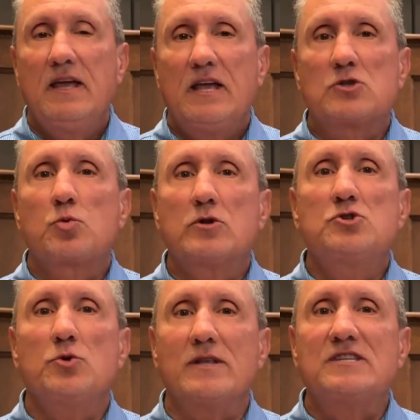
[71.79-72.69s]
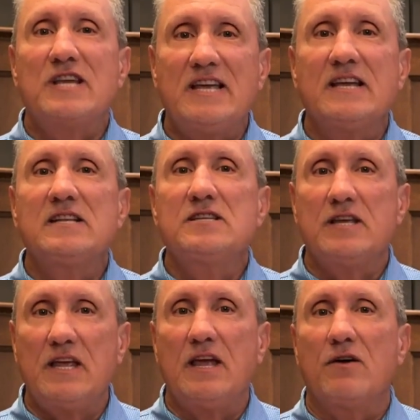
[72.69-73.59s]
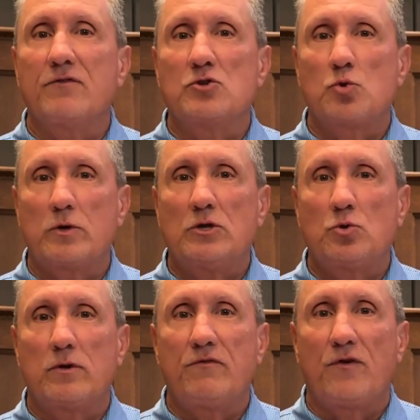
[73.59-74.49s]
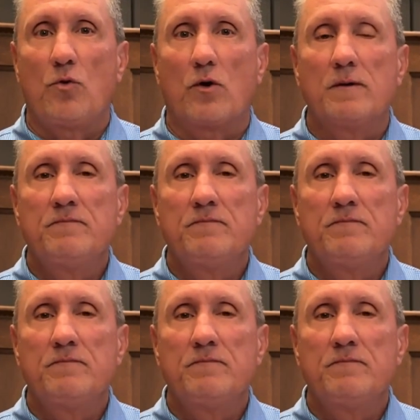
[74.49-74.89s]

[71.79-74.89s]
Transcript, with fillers: It's what you intend to give in 2024.